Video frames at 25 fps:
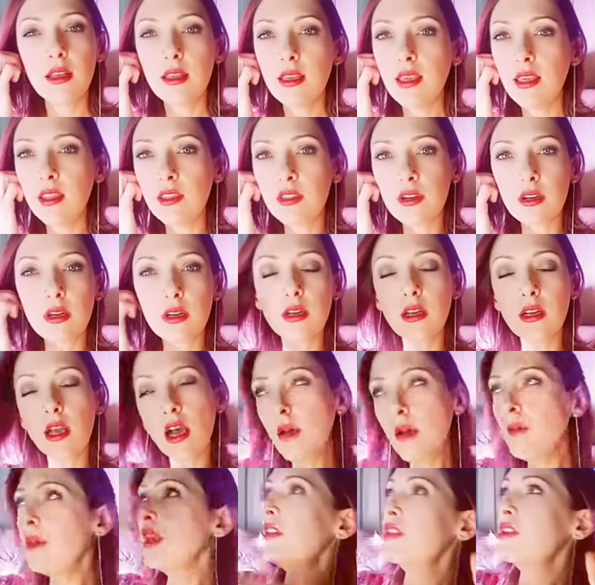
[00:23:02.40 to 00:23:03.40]
either
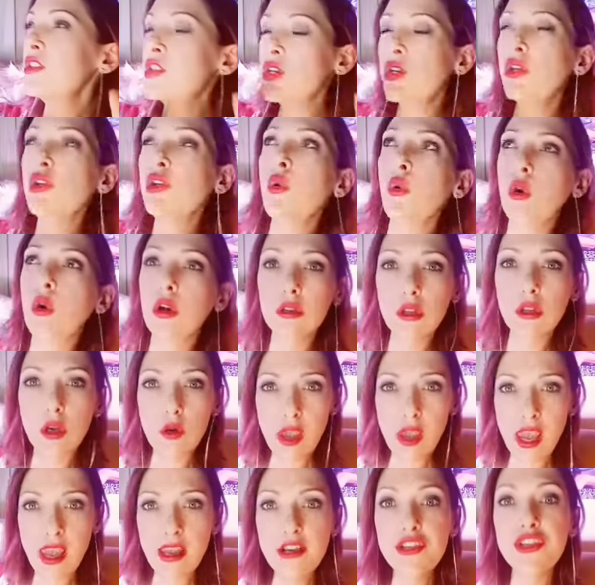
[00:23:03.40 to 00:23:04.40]
coming to your
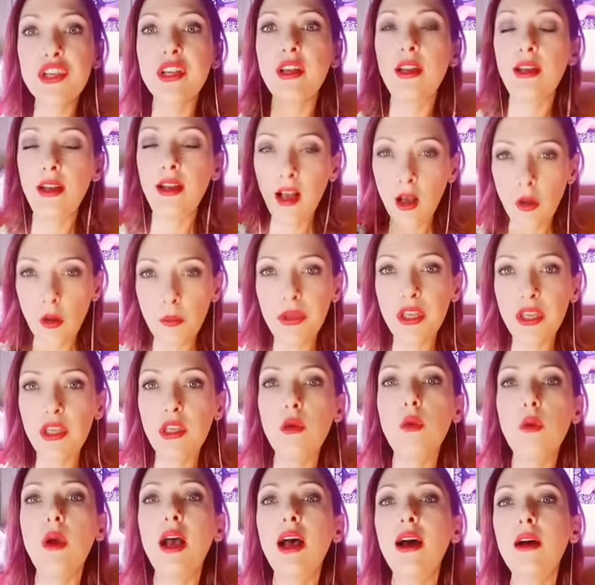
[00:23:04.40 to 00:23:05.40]
location and helping
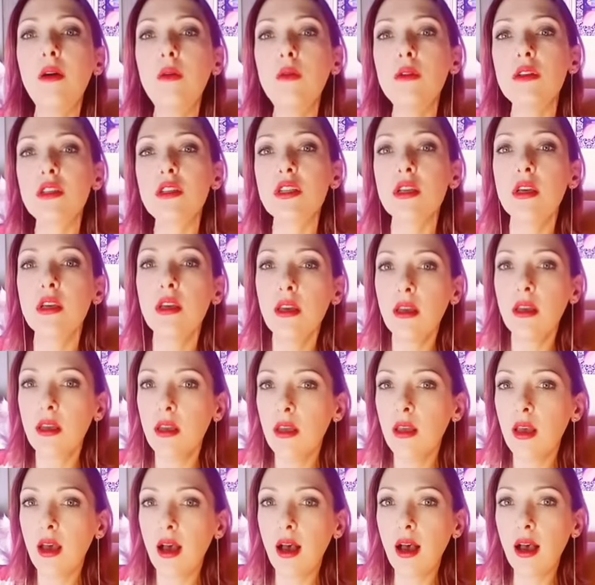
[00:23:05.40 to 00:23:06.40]
you out.
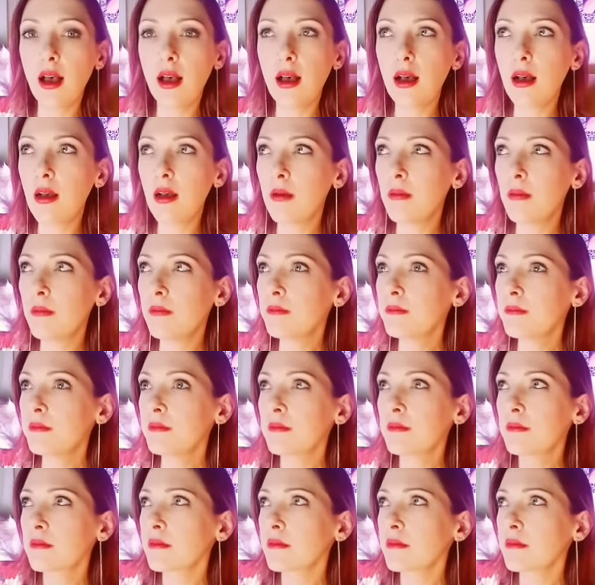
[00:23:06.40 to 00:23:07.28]
Um,